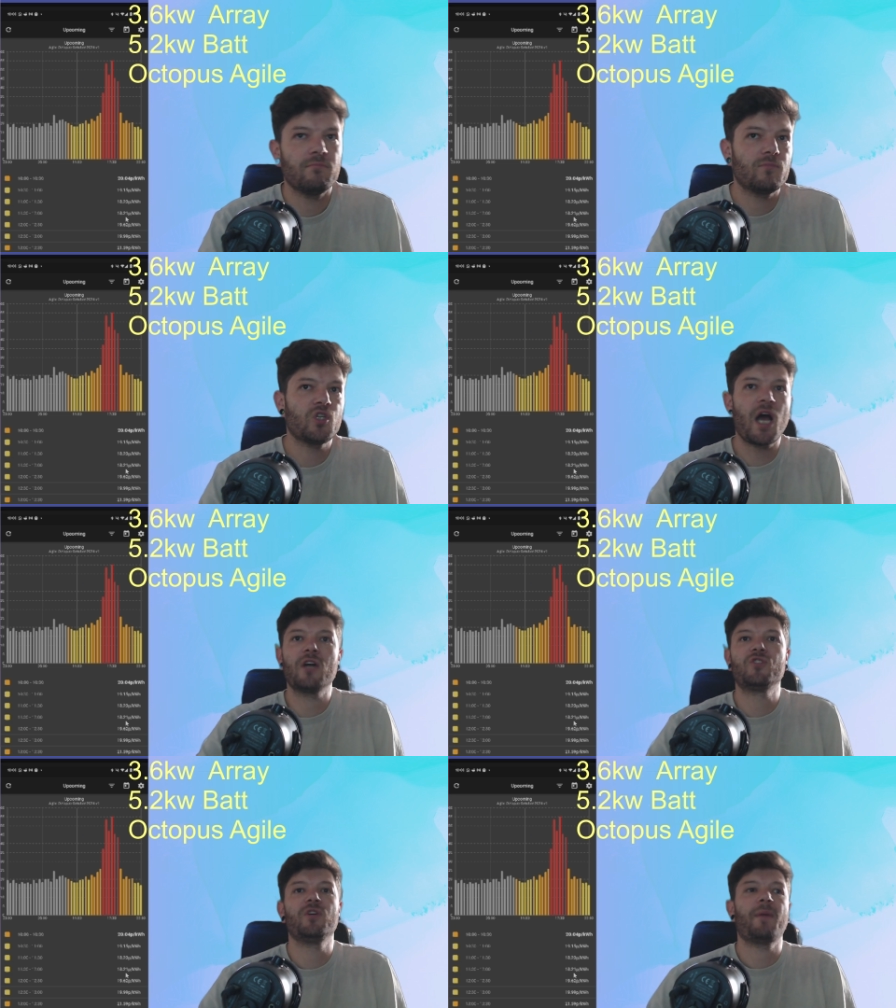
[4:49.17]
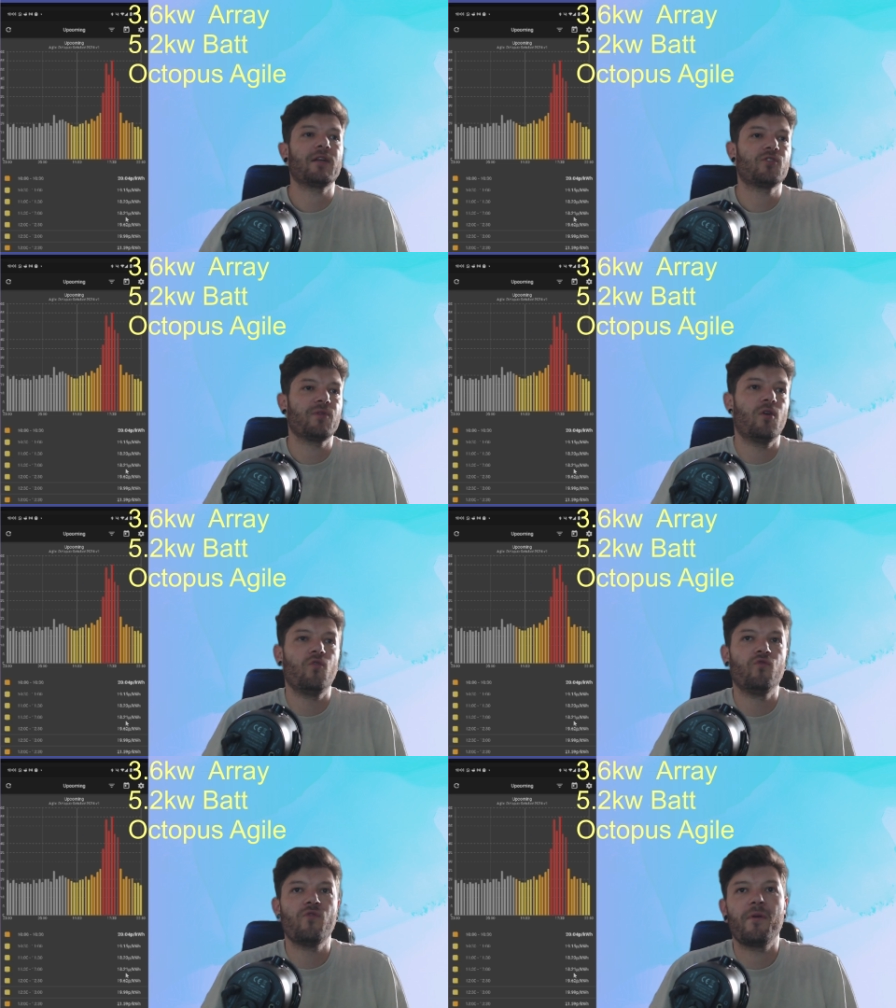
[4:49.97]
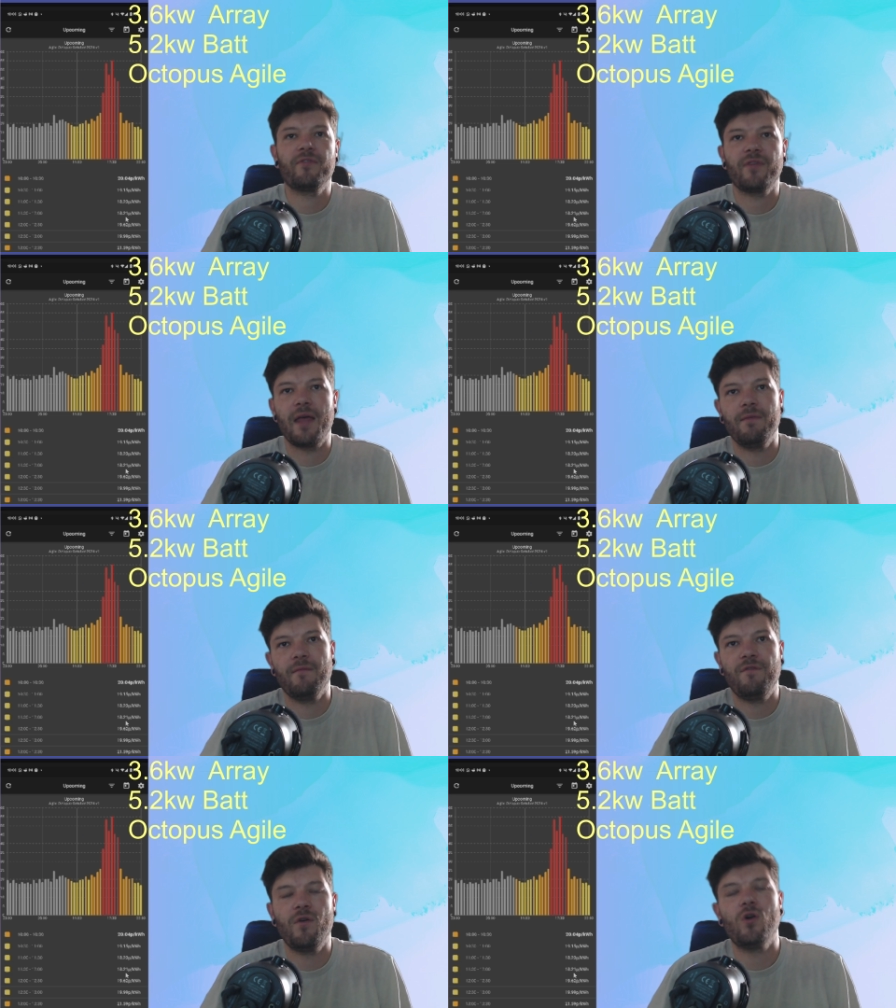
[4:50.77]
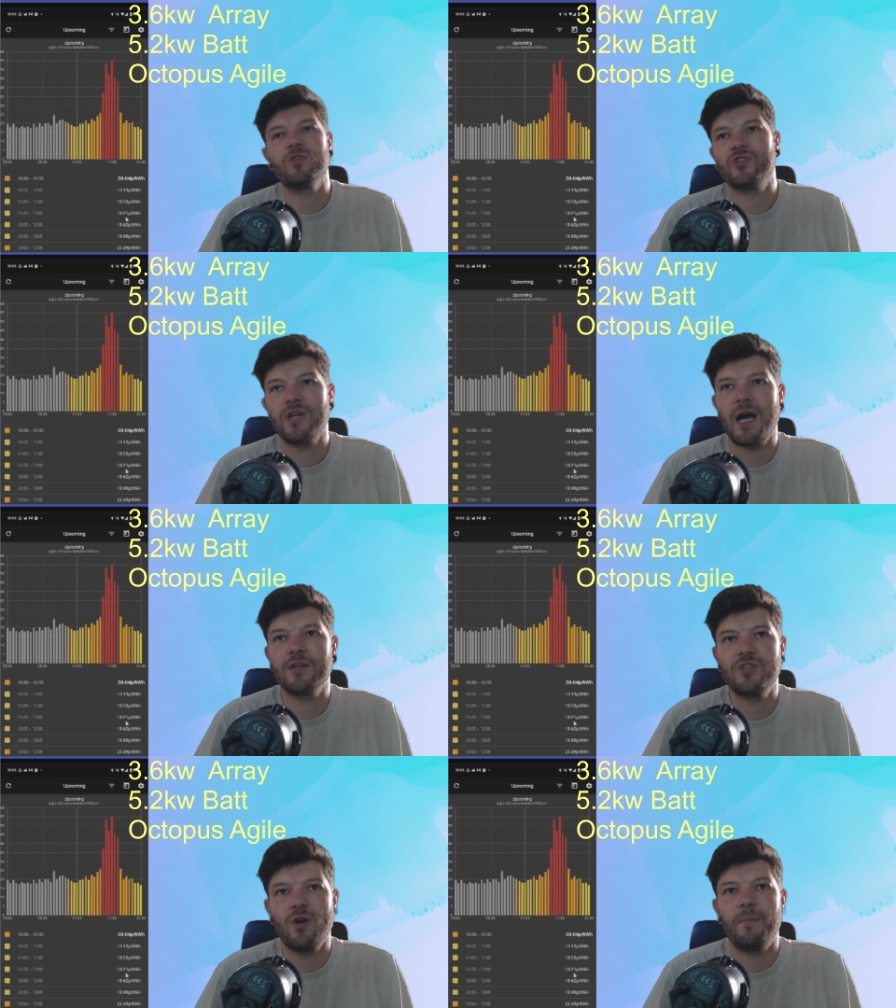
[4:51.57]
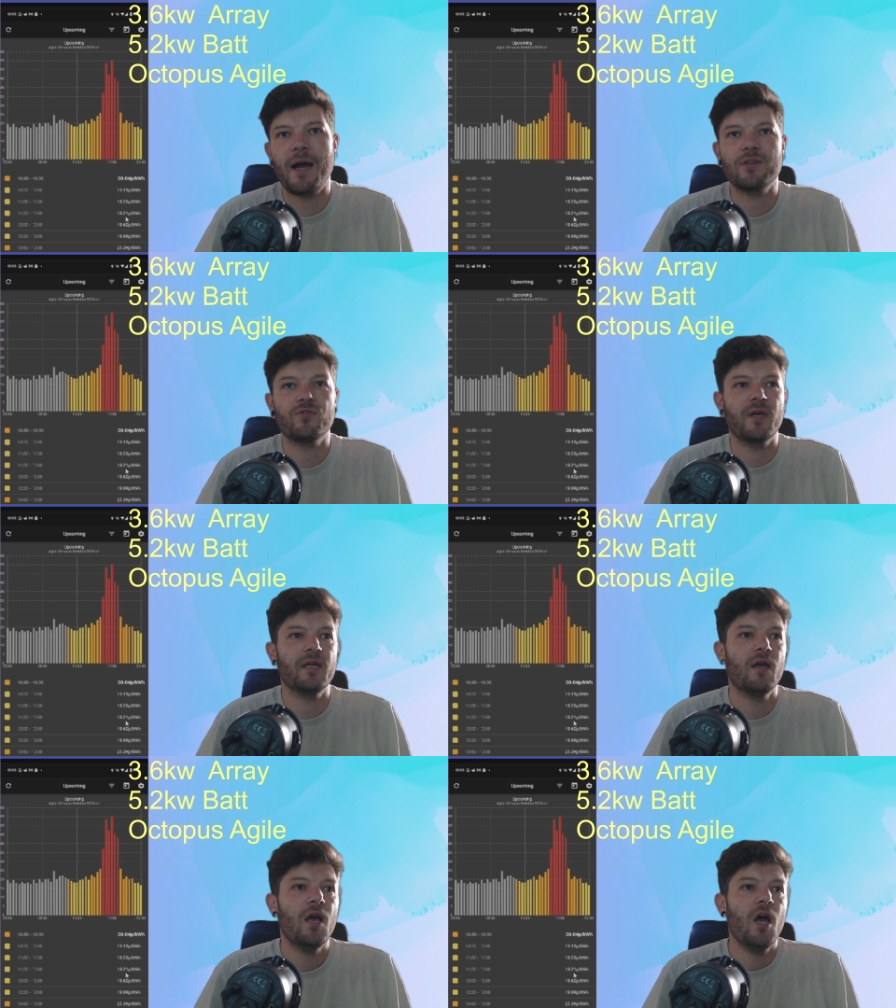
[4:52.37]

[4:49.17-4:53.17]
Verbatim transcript: charge your battery 100%, force charge your battery.